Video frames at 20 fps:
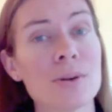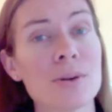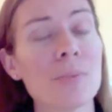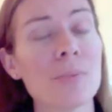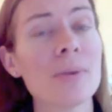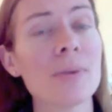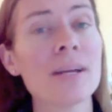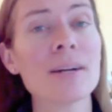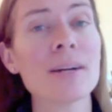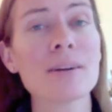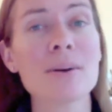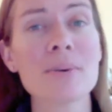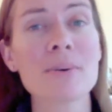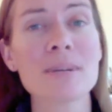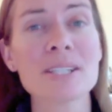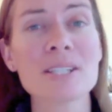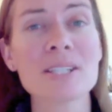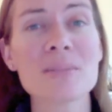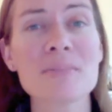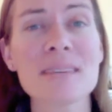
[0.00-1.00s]
we are going
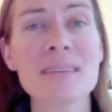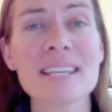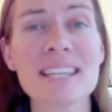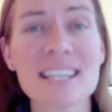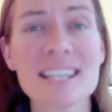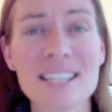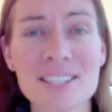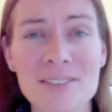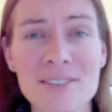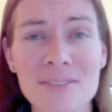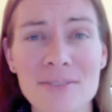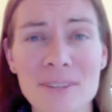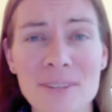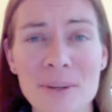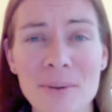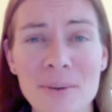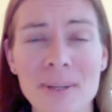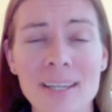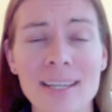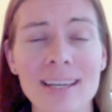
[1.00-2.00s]
to be
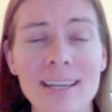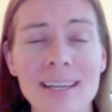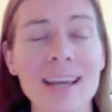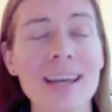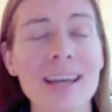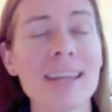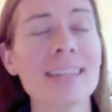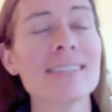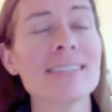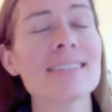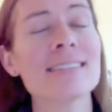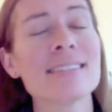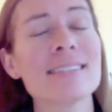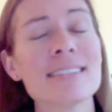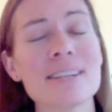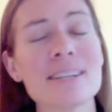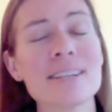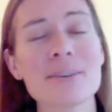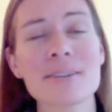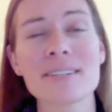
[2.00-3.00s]
interviewing a
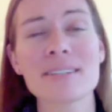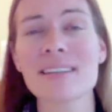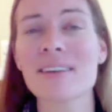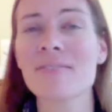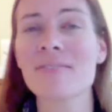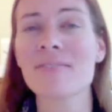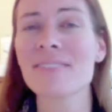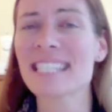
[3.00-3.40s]
series of